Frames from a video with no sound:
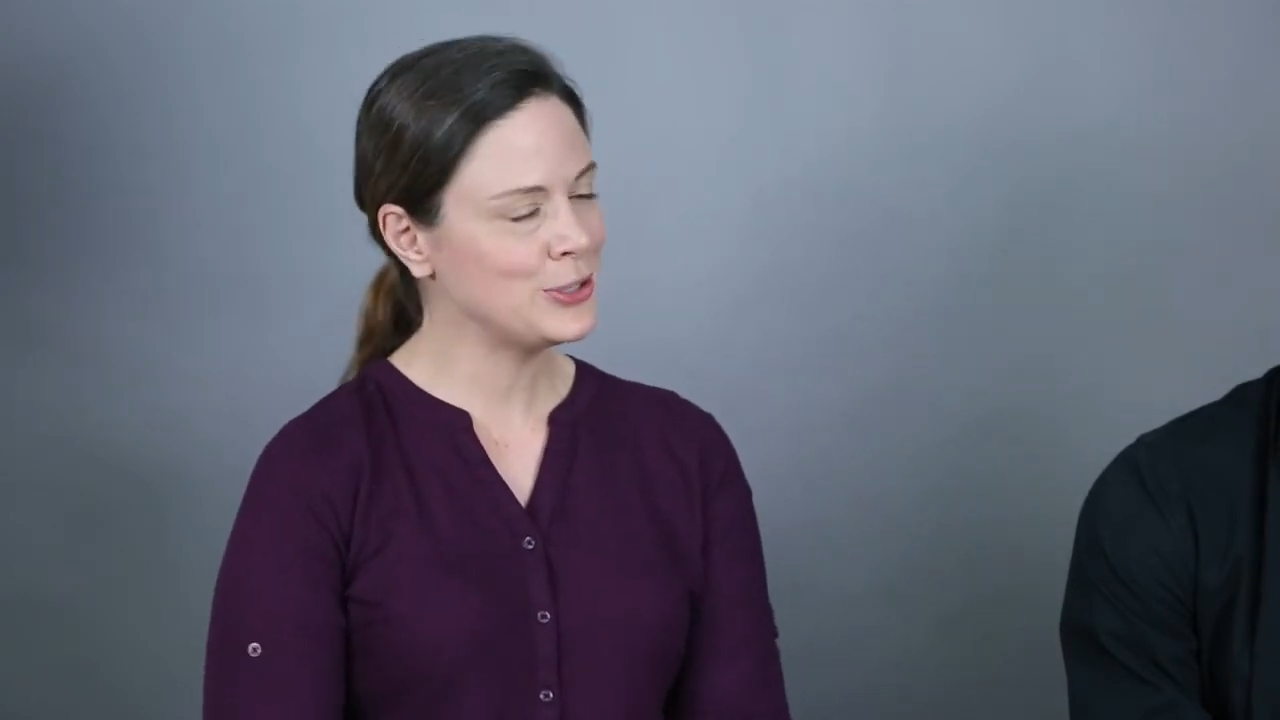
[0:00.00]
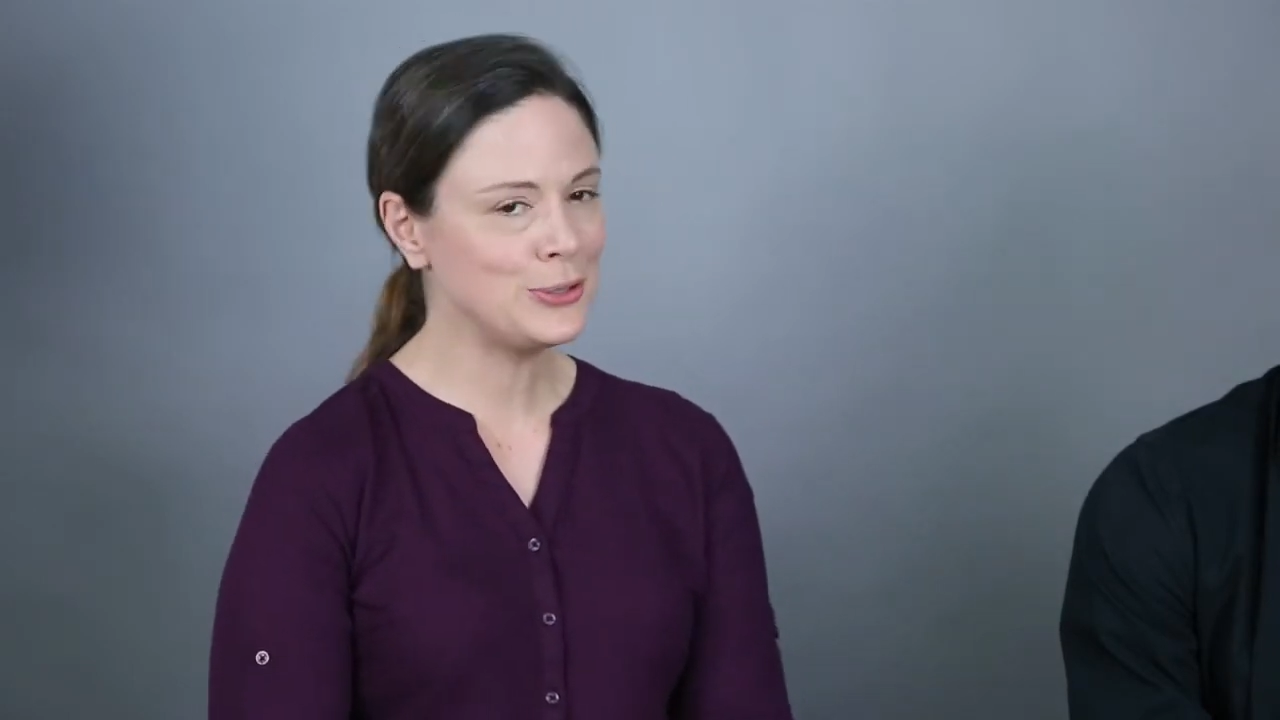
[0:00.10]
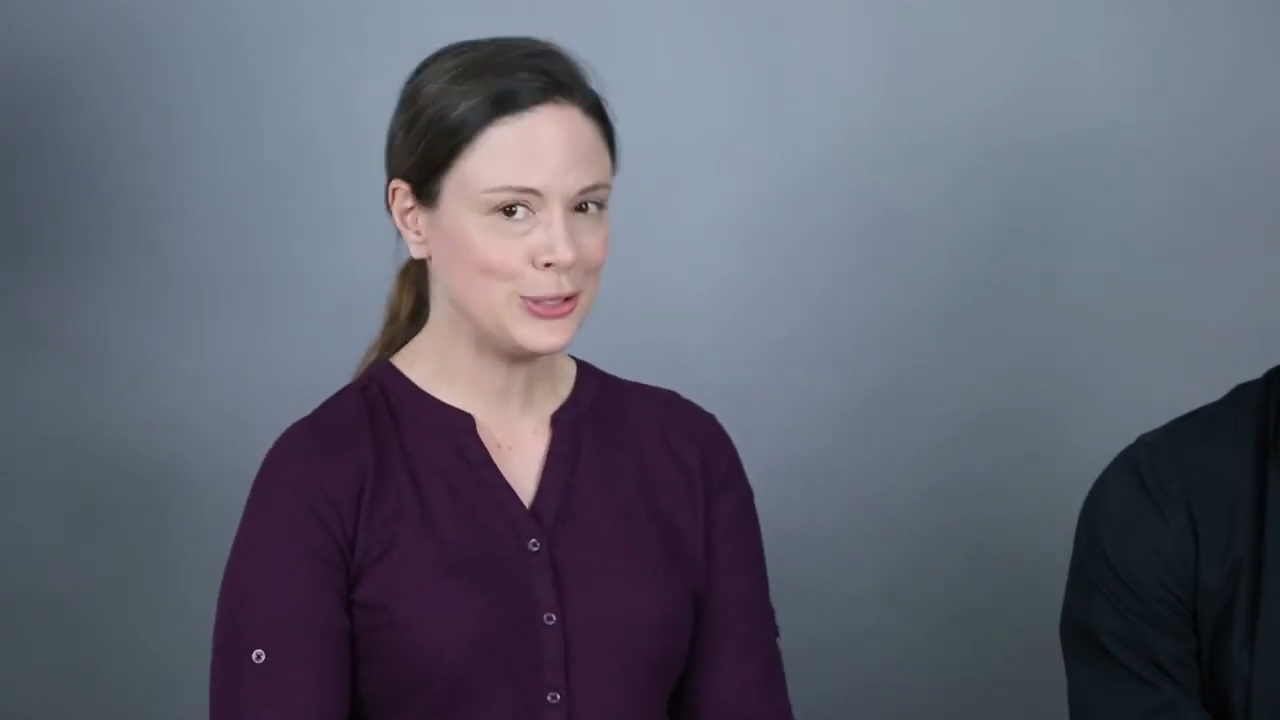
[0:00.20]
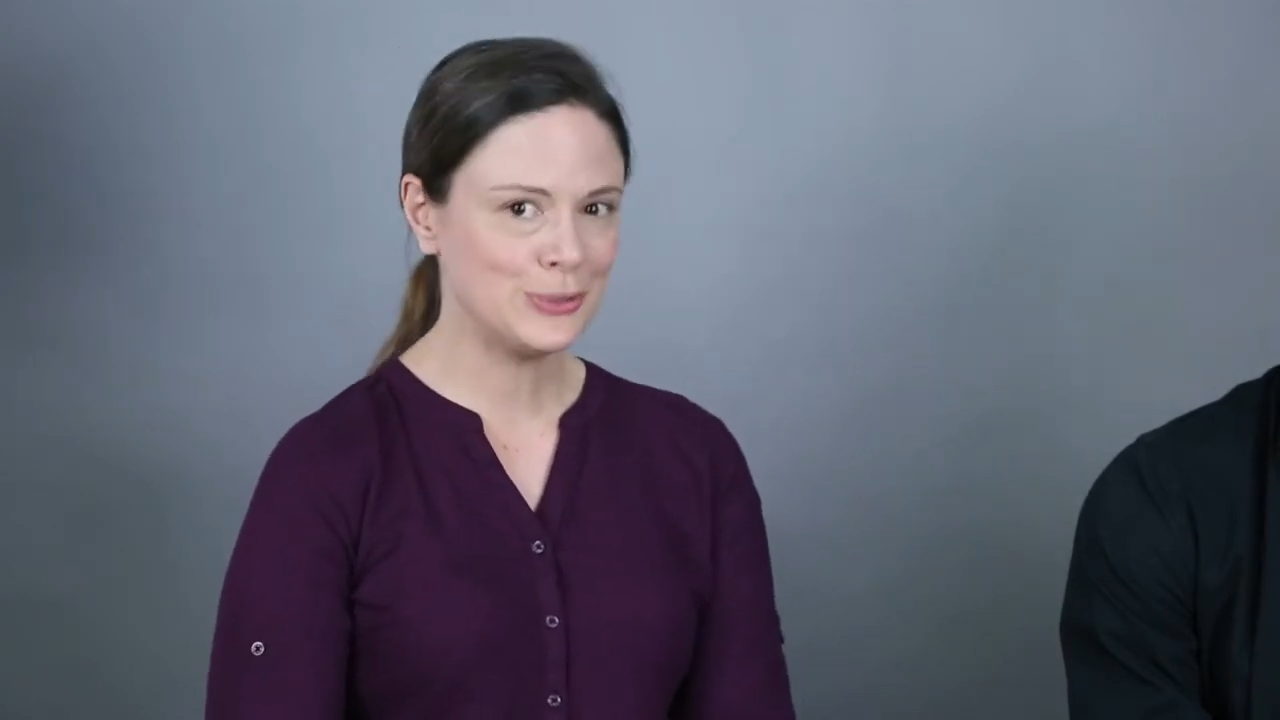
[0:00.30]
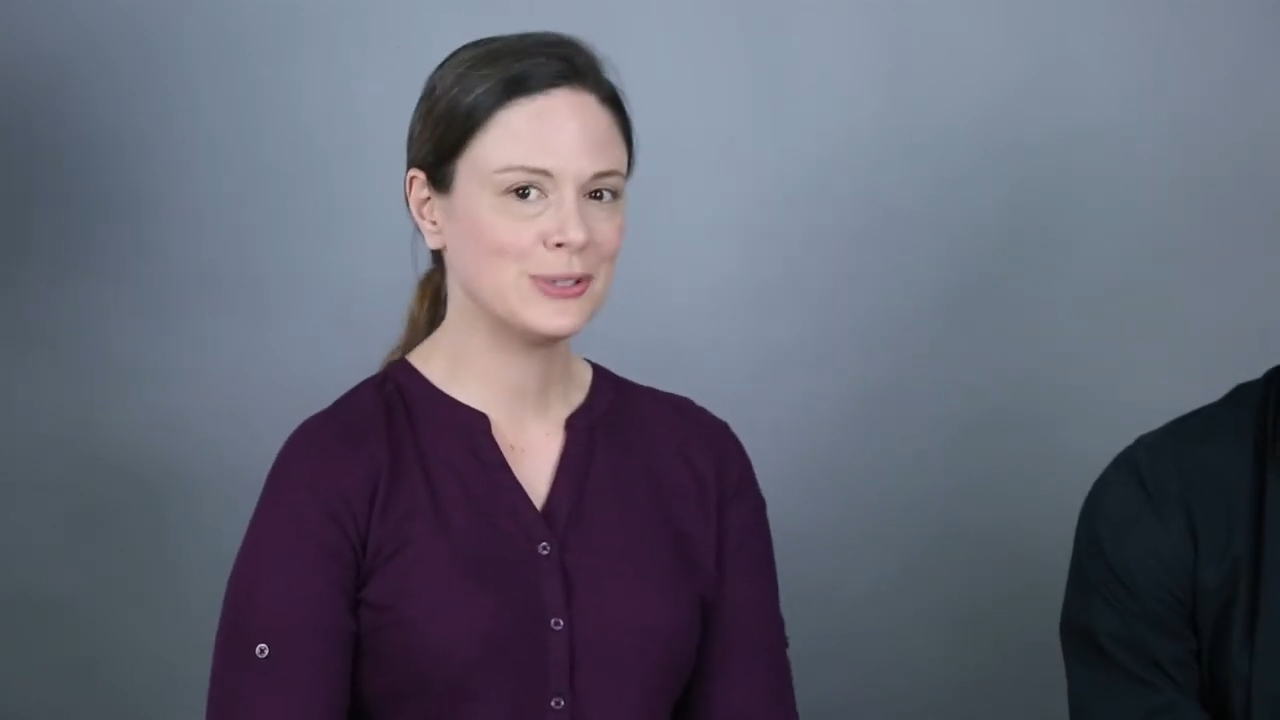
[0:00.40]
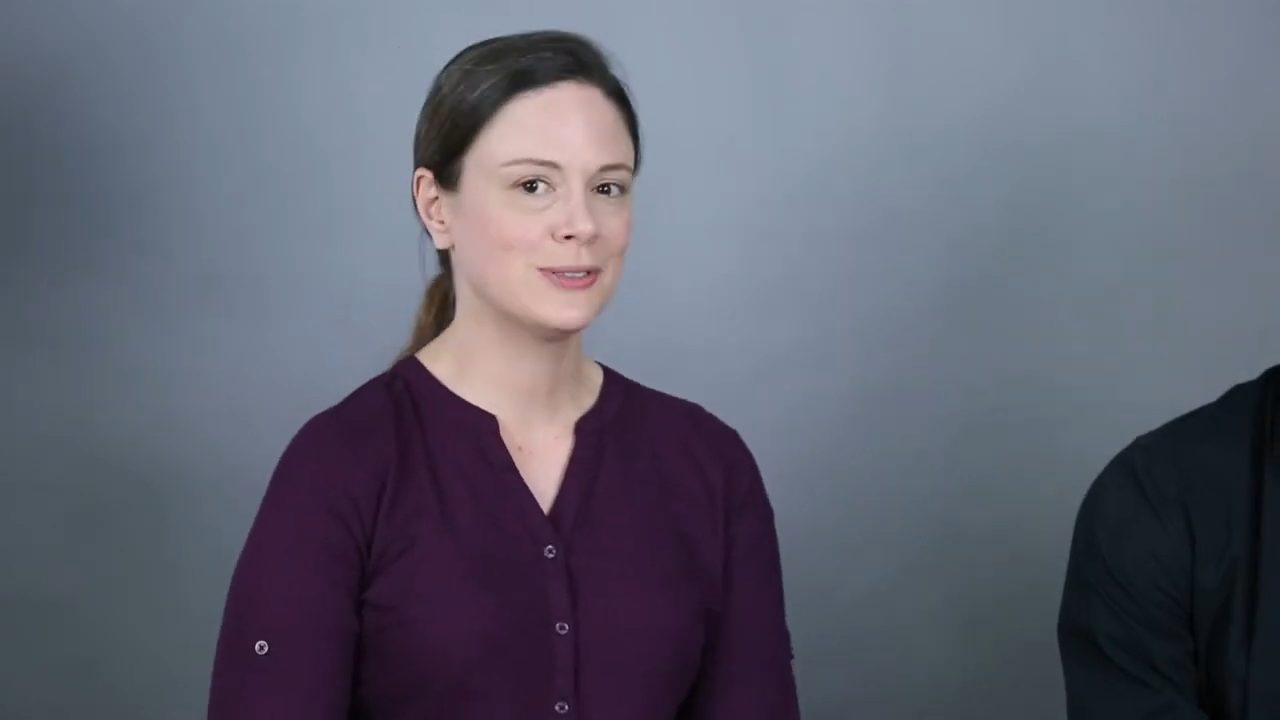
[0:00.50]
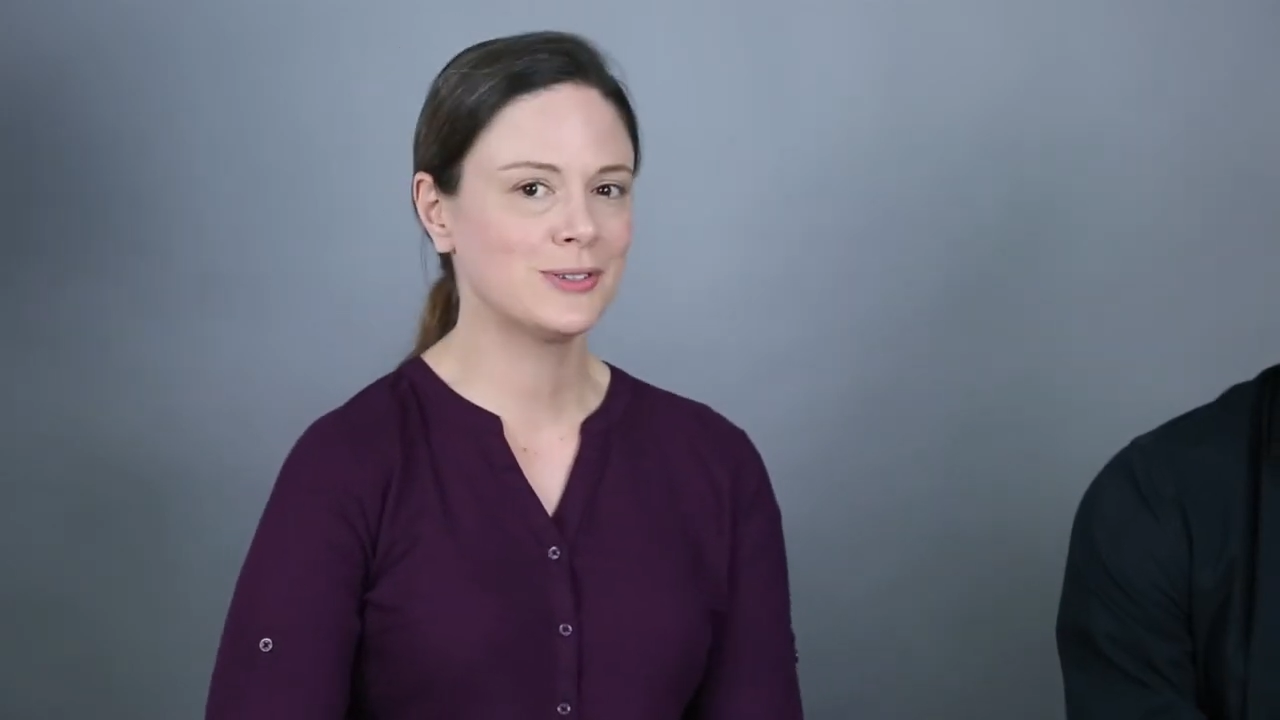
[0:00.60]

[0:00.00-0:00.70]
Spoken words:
you use in